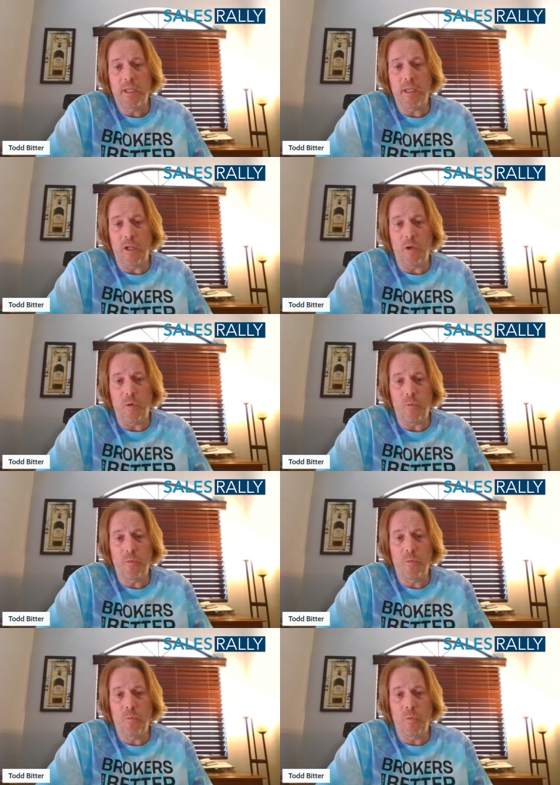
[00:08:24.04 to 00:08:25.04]
you know,
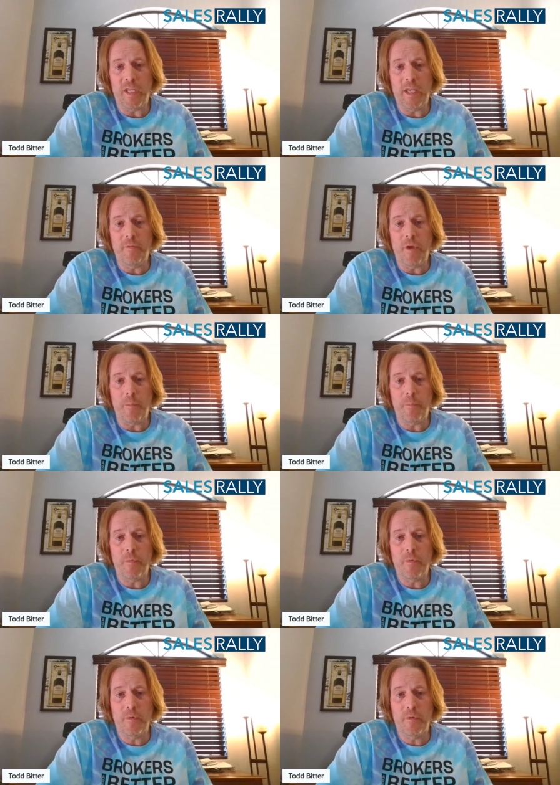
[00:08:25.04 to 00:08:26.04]
would give
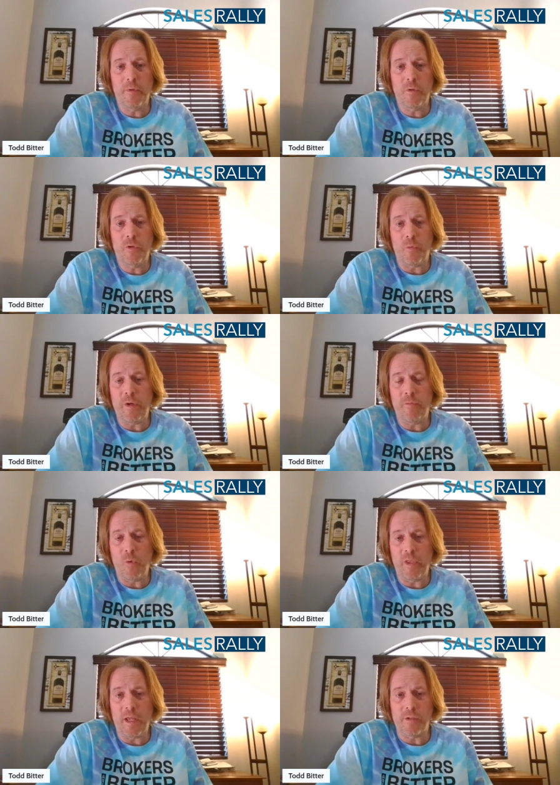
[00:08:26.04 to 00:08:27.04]
up three or
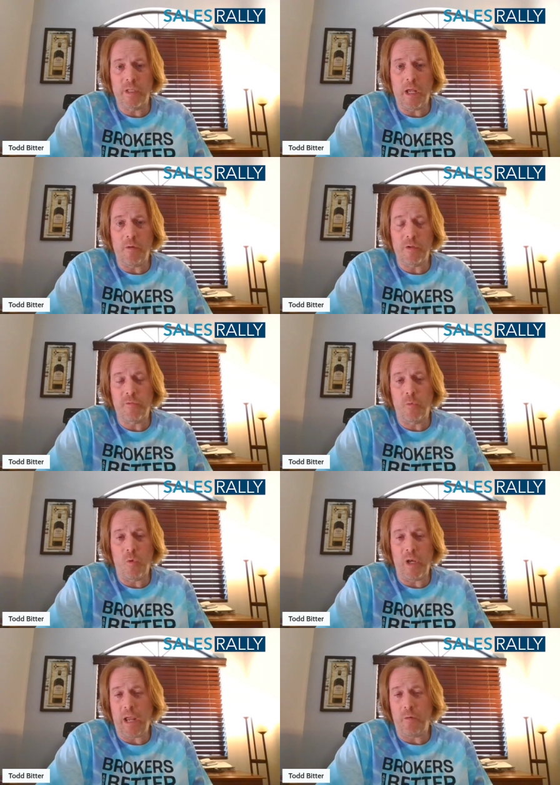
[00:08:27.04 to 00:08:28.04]
four thousand dollars for
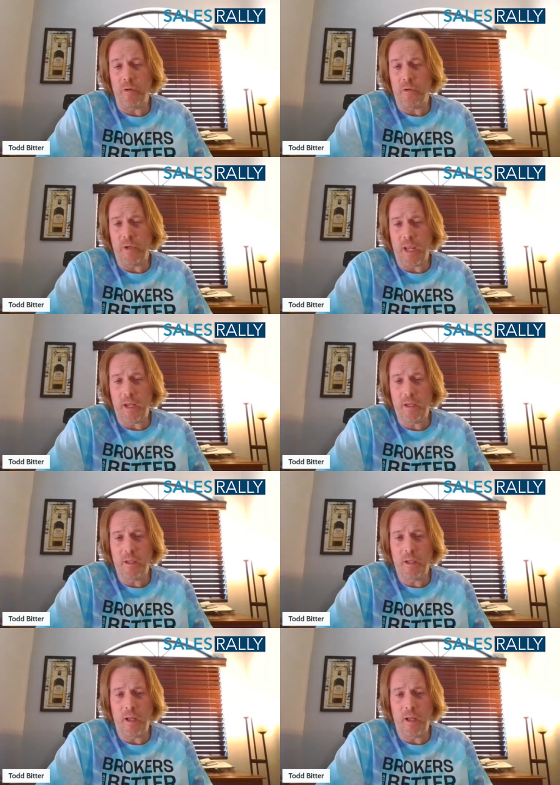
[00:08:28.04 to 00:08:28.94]
one hour of their day.